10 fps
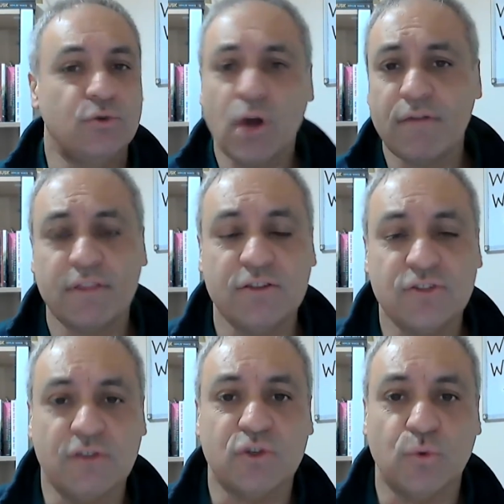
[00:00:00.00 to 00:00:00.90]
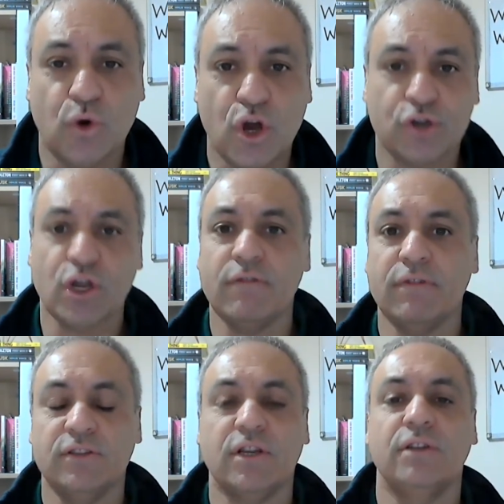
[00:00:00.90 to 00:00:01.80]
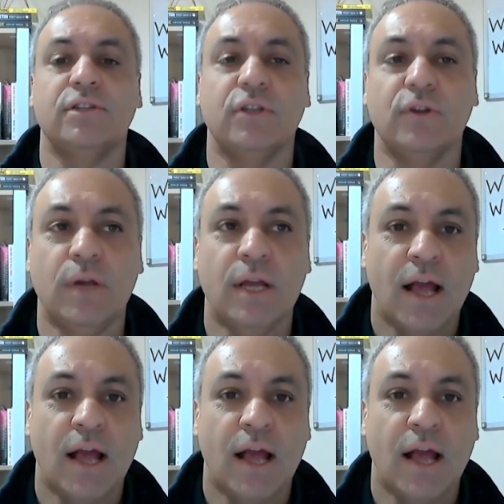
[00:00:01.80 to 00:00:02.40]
Not everything's going to work, not everything's going to